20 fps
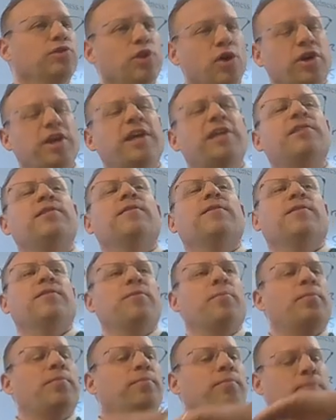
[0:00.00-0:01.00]
look at
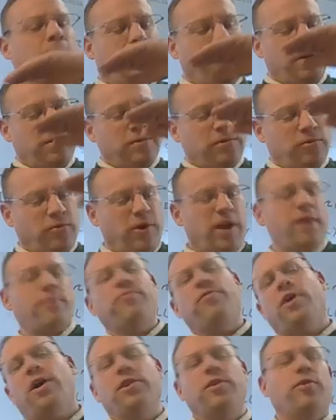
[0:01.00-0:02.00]
the
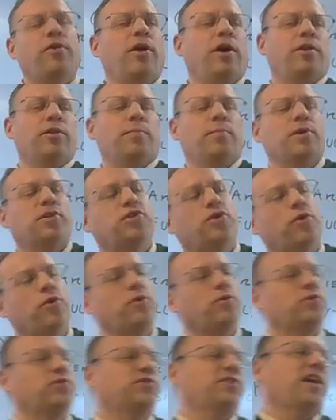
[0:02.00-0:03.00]
grandfather on the
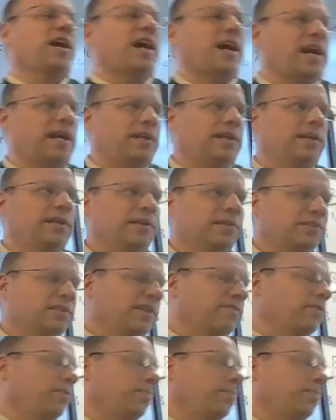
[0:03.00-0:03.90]
maternal side. See if